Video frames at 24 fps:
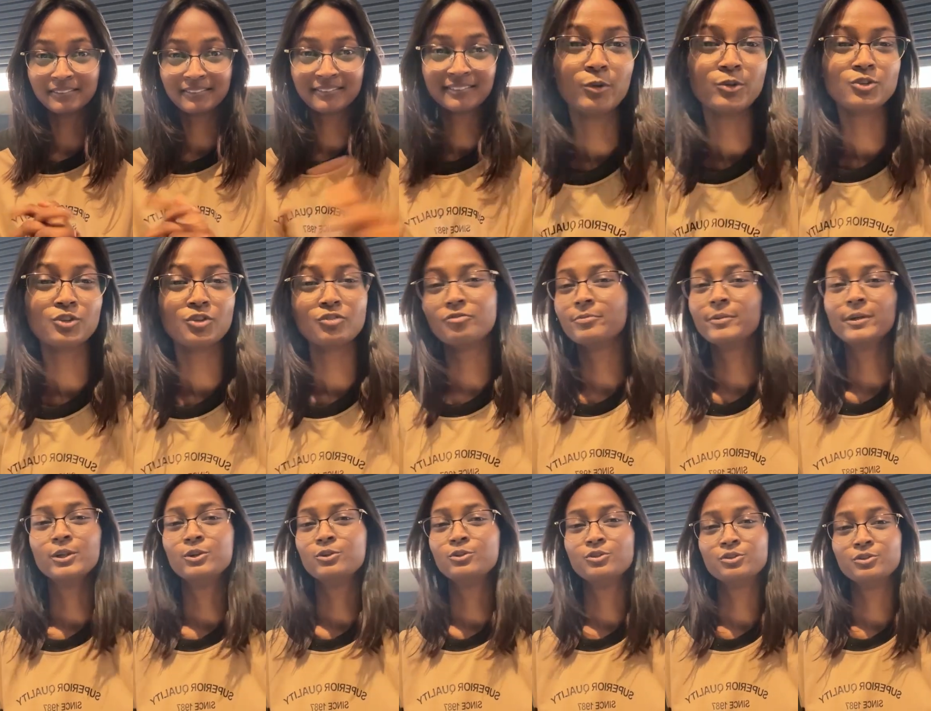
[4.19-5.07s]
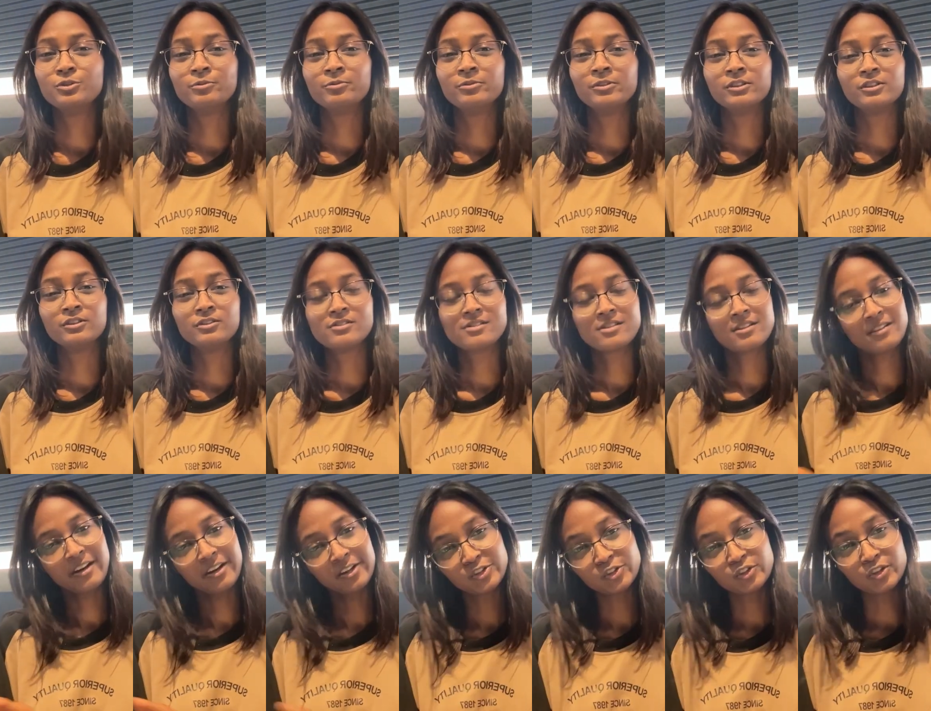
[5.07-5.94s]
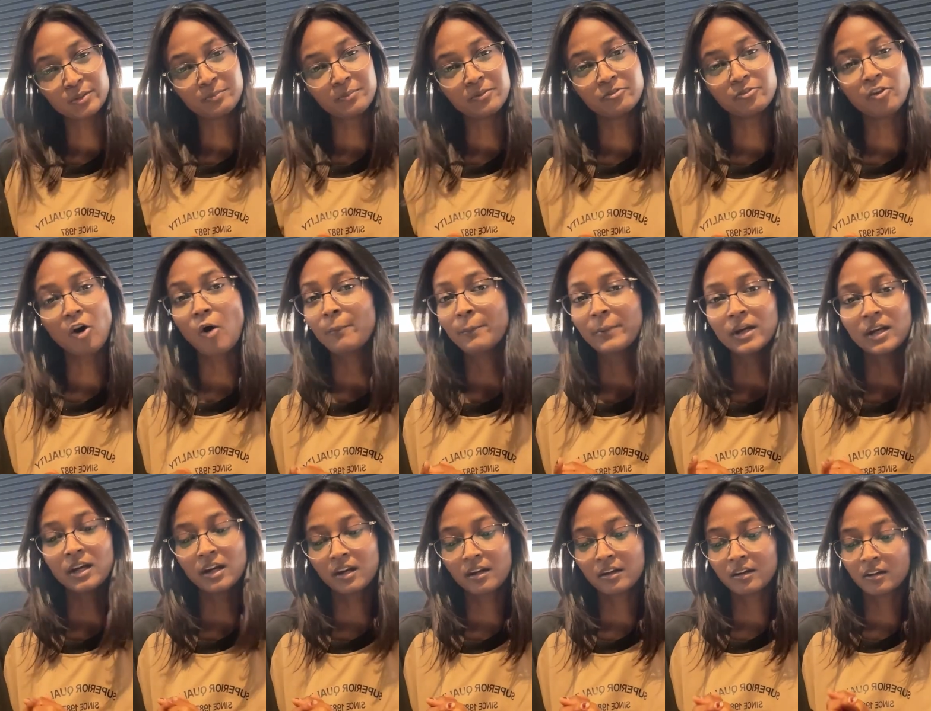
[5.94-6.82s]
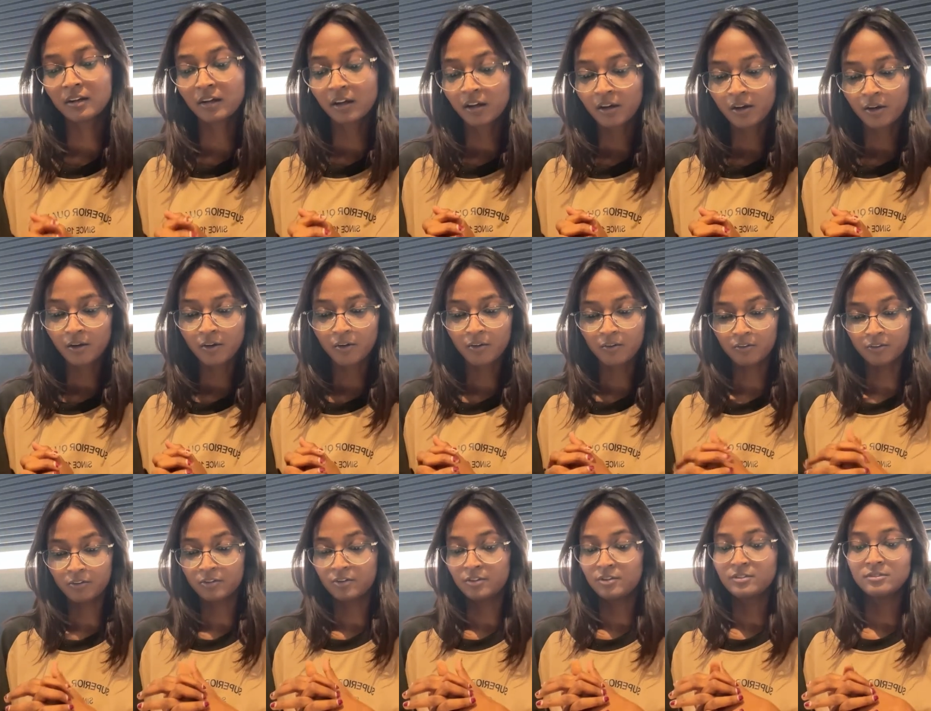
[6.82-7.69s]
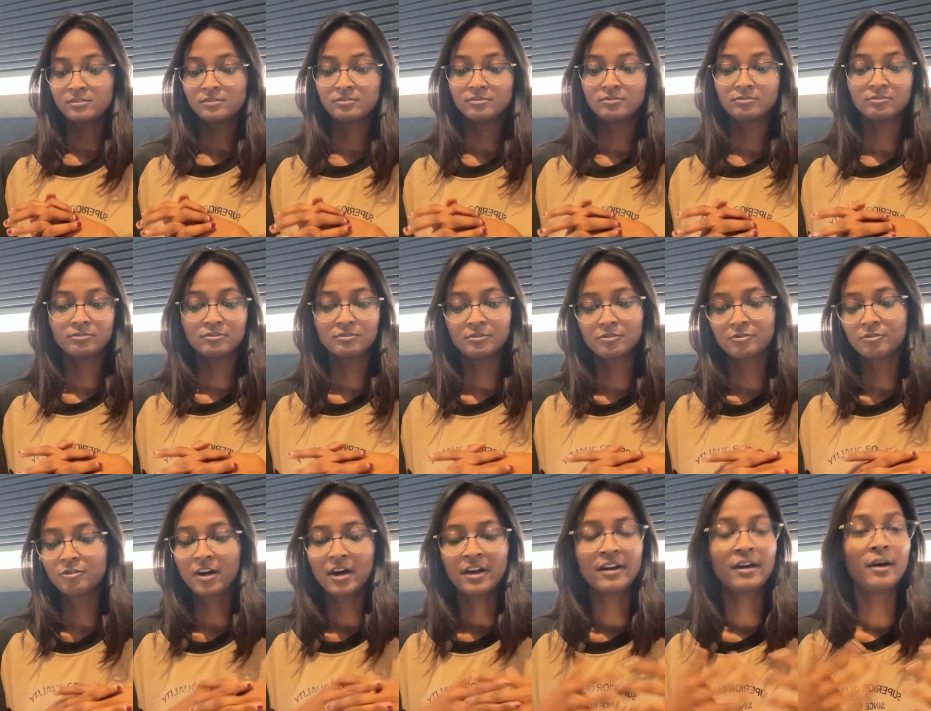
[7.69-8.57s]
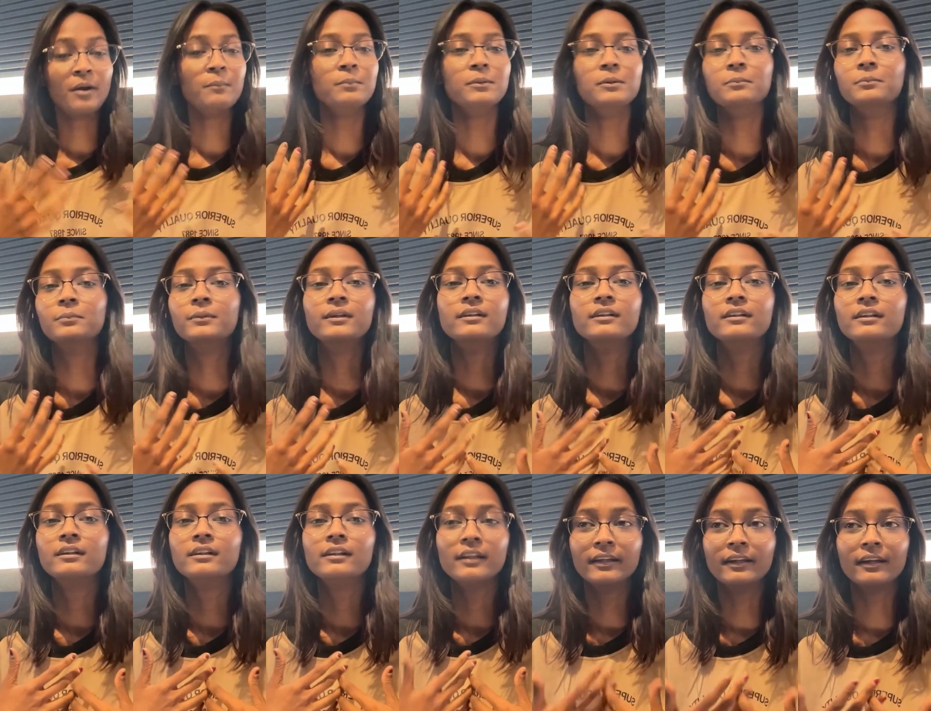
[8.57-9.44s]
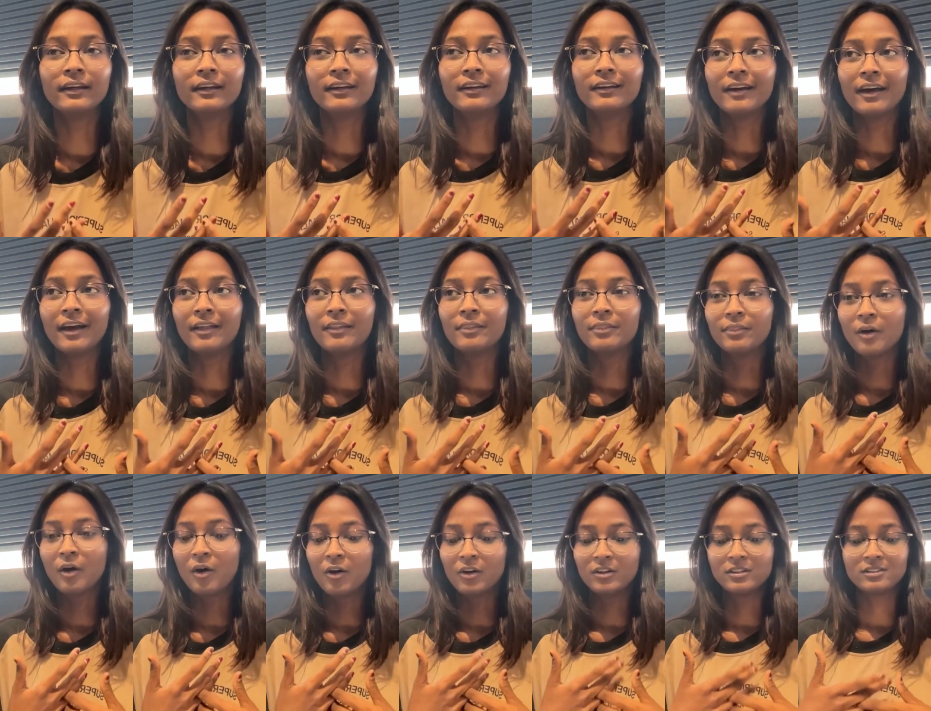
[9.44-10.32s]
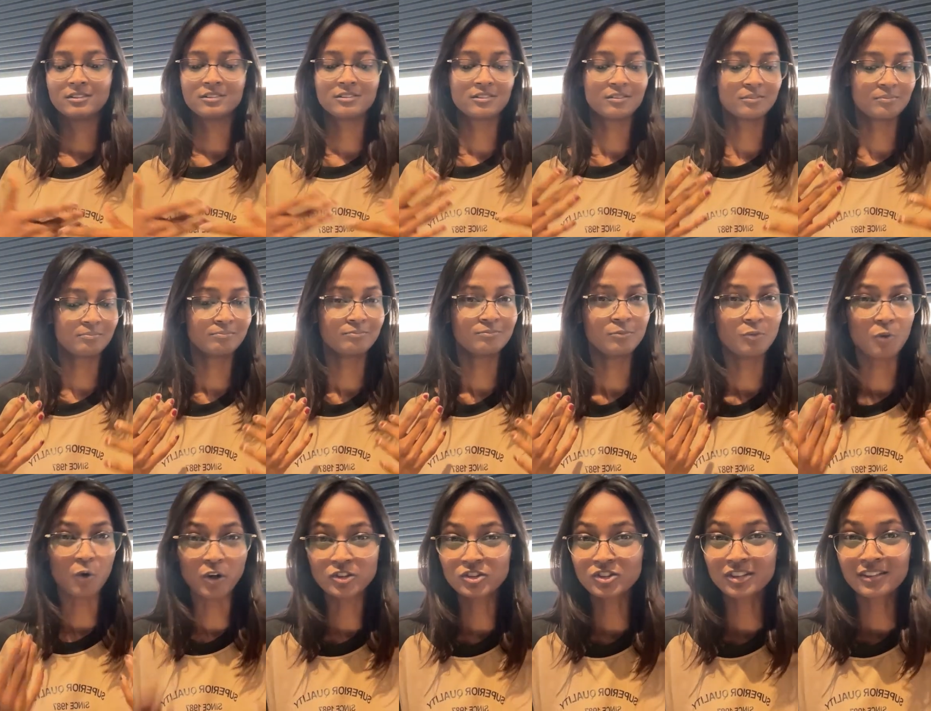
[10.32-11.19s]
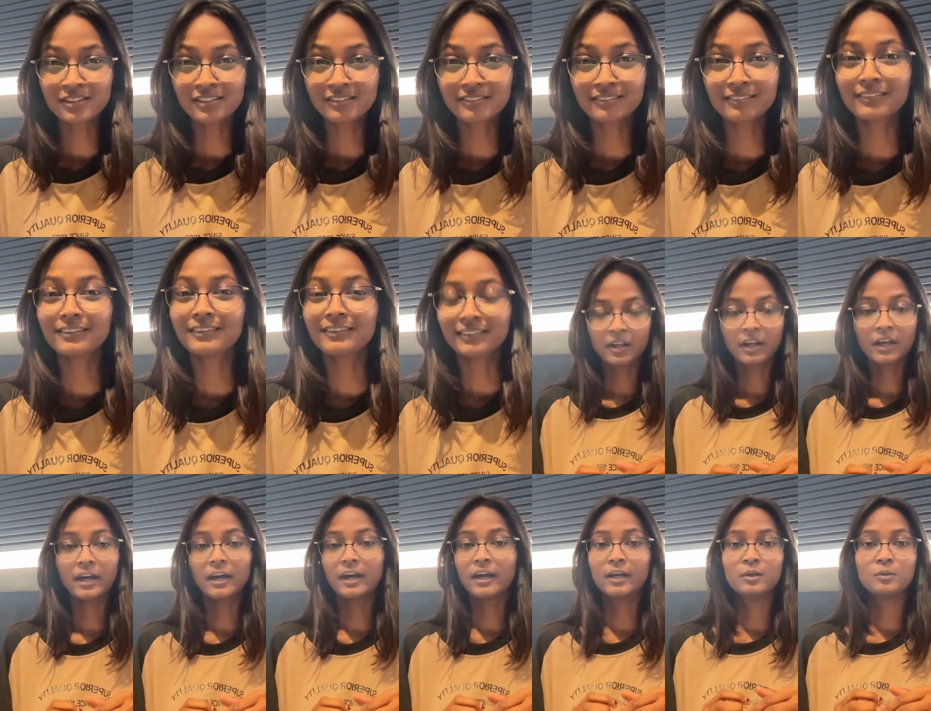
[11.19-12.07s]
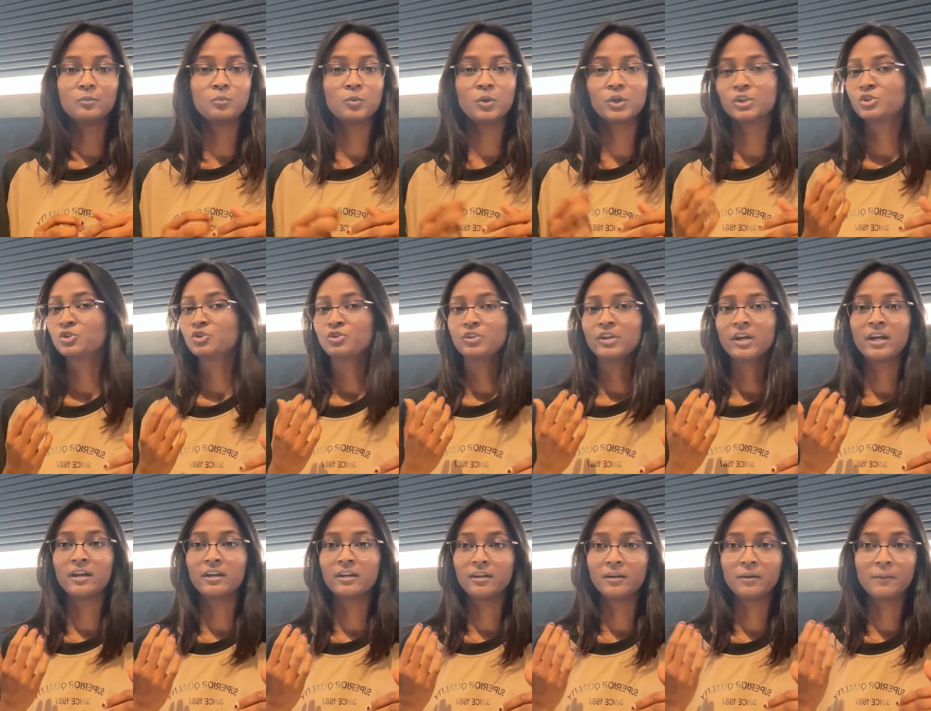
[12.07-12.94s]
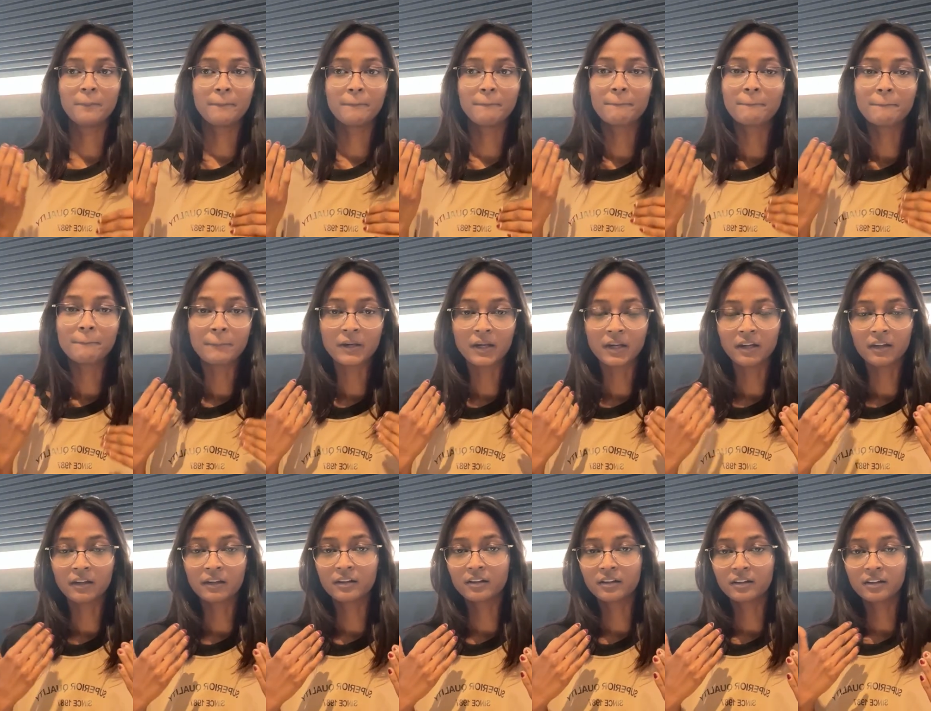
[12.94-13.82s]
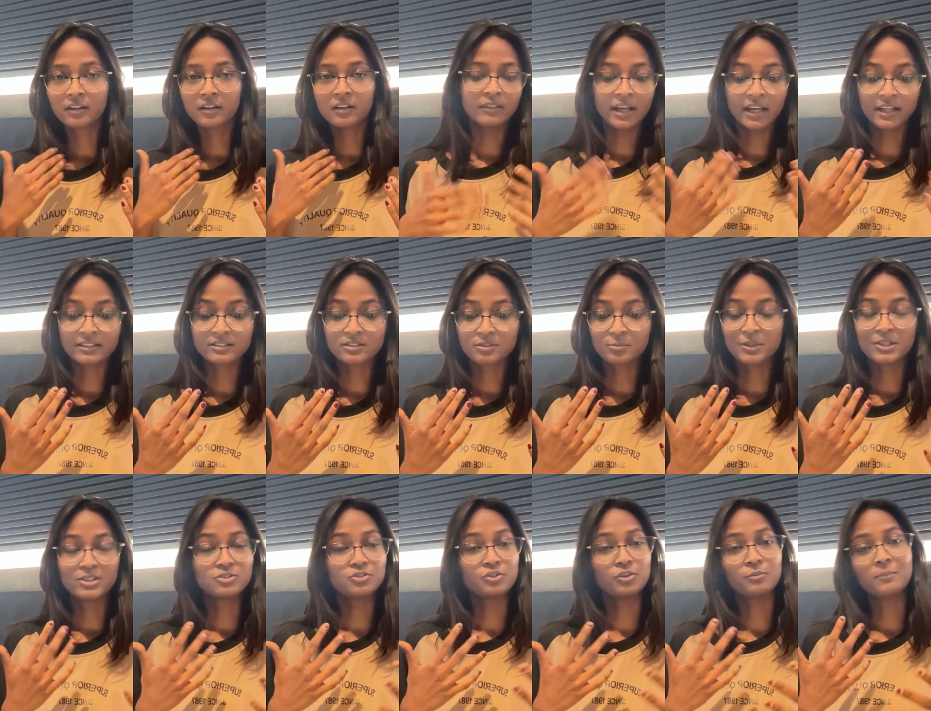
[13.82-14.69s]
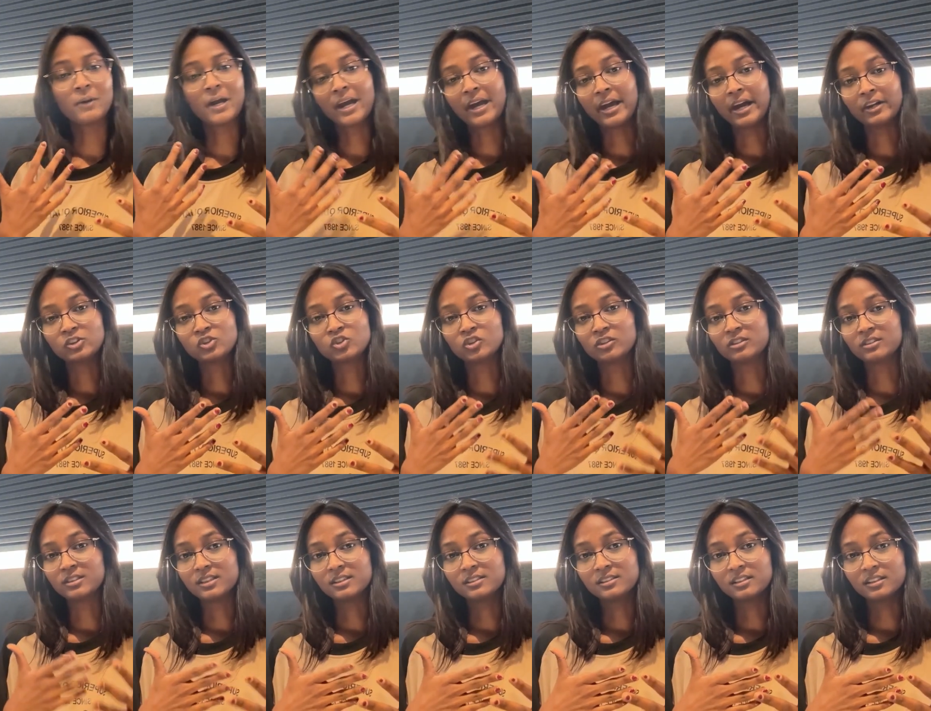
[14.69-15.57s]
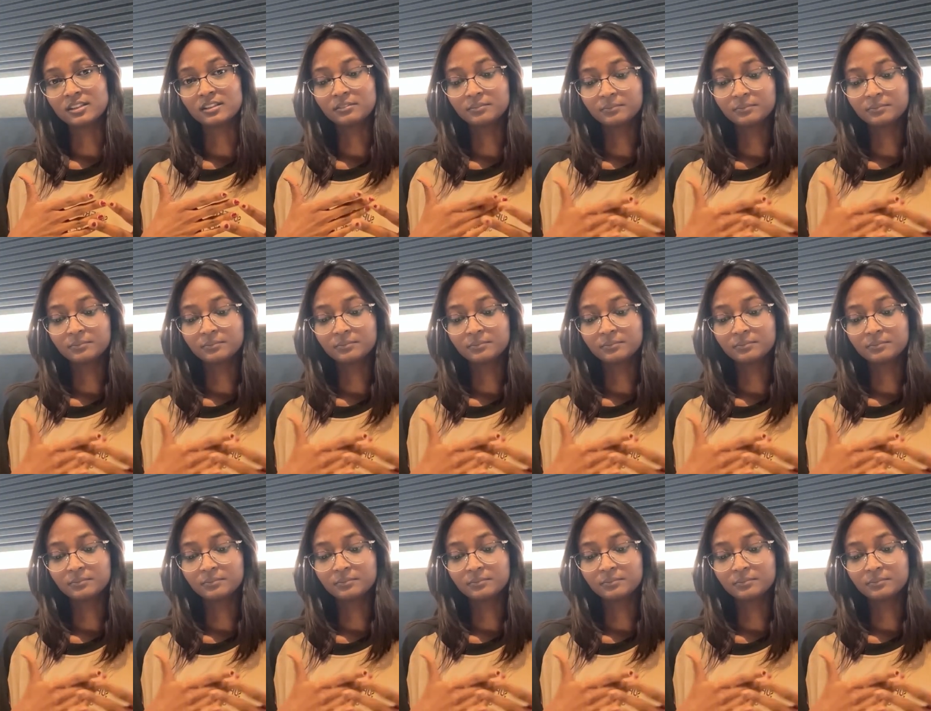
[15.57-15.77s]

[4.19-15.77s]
Which of my YouTube videos are actually performing, or why are people clicking and not watching, and what should I make next based on my actual data.